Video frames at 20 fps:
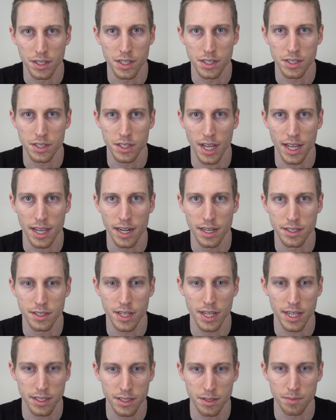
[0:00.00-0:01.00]
just kind of
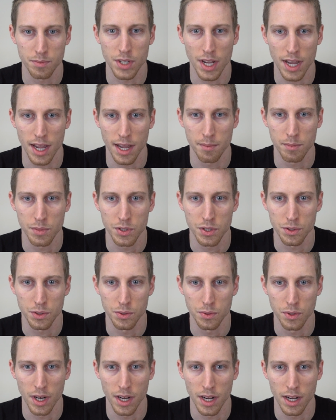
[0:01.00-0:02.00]
take some time
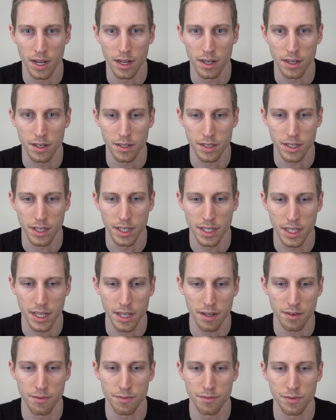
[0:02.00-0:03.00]
to
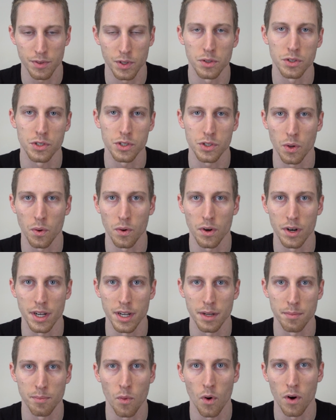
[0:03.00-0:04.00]
give your
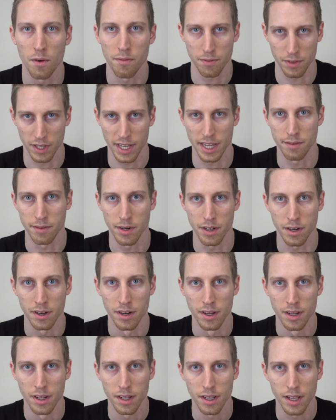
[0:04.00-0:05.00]
story more flavor.
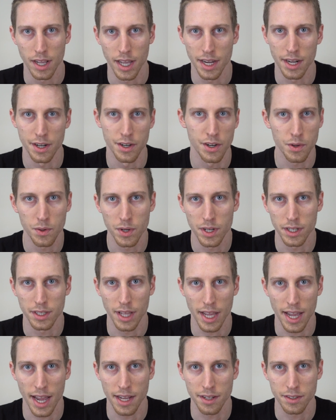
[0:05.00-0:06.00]
And in doing
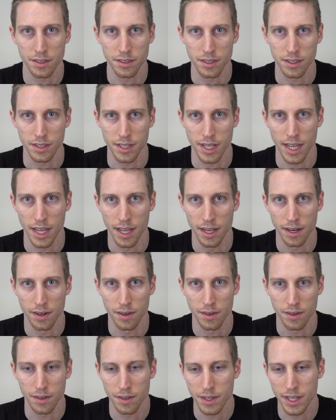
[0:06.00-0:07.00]
that,
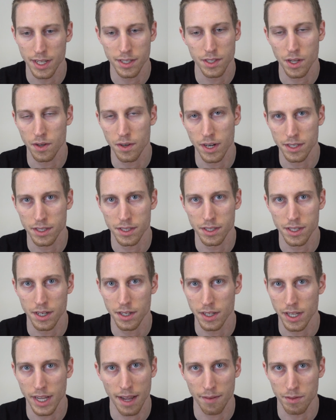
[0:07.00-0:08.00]
then things don't
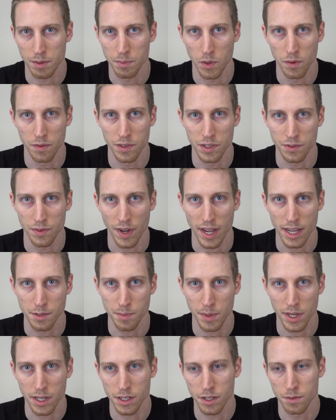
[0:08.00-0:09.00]
necessarily have to move as fast
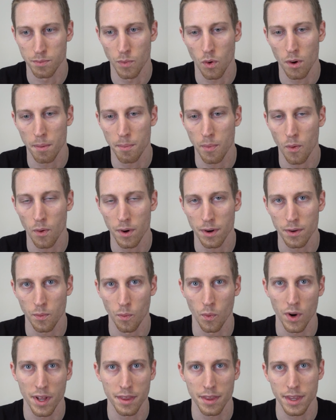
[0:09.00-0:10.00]
because it's more important
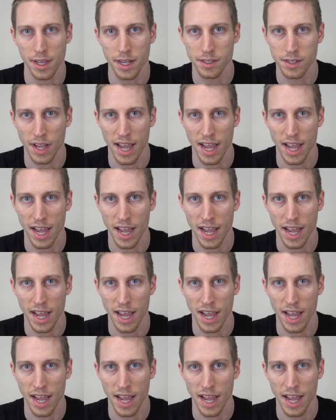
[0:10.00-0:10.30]
when things